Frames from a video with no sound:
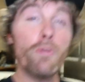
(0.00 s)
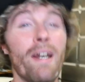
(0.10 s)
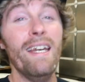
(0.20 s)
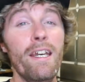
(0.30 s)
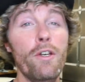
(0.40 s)
what
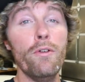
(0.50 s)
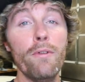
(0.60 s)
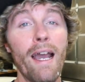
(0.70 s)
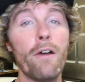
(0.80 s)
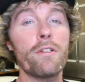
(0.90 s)
I need to do
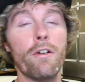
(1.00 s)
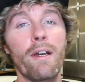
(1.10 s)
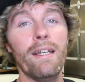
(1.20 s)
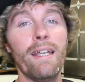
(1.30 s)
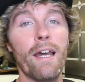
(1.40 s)
now is go
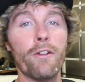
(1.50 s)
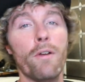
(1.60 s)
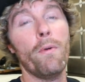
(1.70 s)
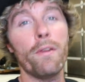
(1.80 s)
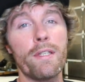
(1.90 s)
ahead and gather
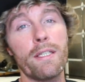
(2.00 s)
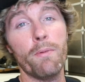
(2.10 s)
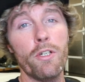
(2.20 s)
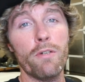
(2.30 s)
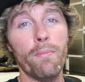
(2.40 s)
up all the
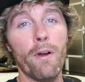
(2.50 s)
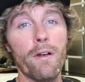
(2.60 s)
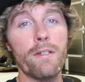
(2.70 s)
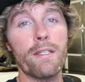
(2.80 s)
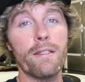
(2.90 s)
suspension
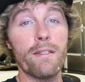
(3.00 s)
parts,